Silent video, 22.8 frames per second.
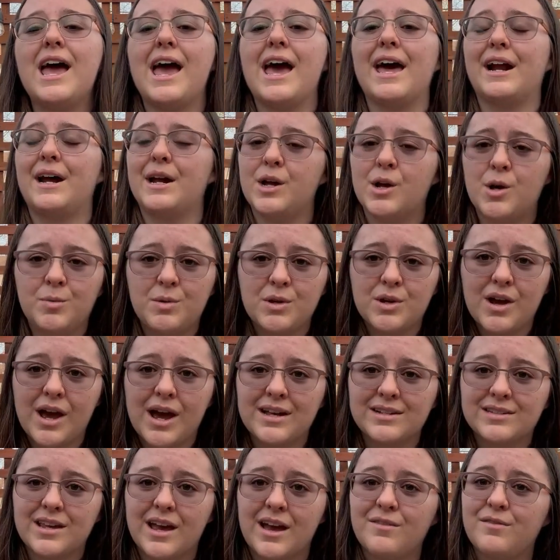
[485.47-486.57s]
and I hope you
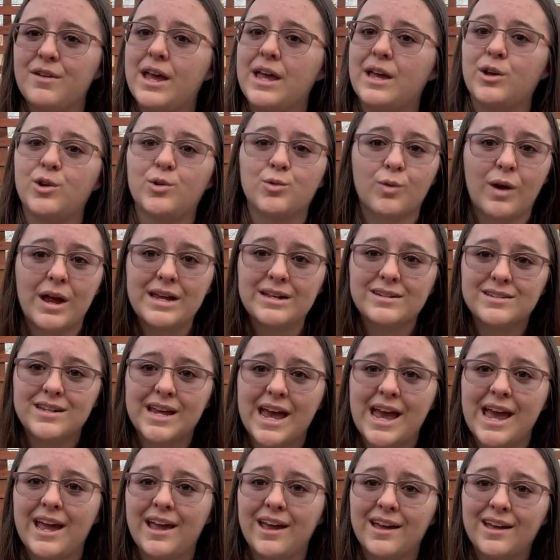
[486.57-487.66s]
guys have a great
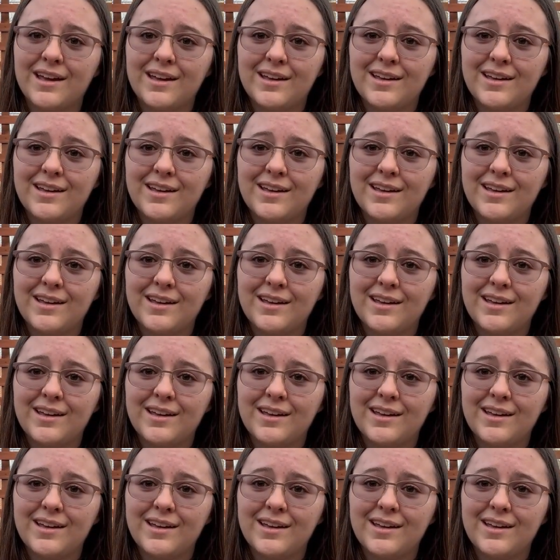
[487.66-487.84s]
day.